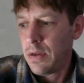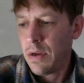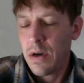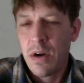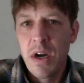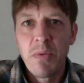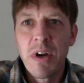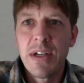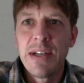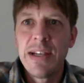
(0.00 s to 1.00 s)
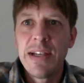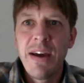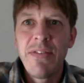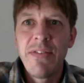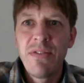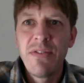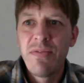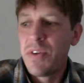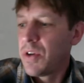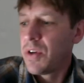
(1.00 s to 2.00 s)
All right, we're at 11
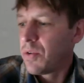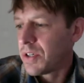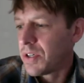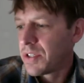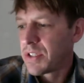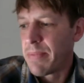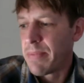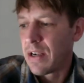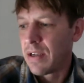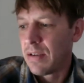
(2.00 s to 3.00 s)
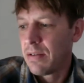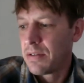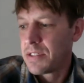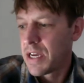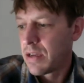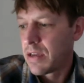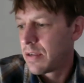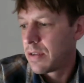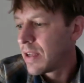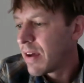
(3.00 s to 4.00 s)
viewers. It's about
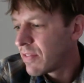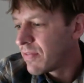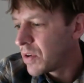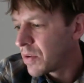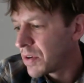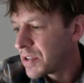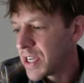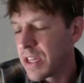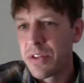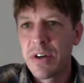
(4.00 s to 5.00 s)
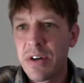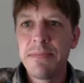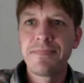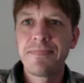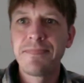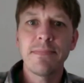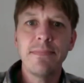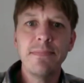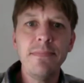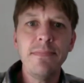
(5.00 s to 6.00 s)
11 viewers, 10:30.
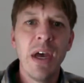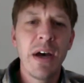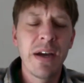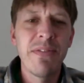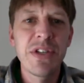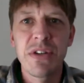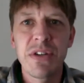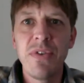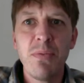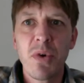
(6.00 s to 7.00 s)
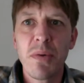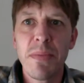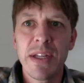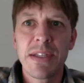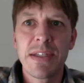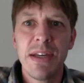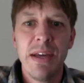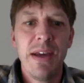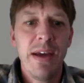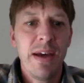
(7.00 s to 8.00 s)
I'll give it just a few more minutes,
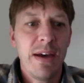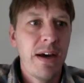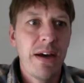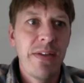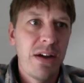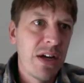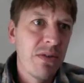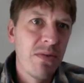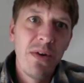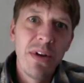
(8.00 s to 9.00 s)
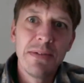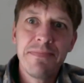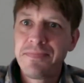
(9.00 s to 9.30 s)
and then I'll get rolling.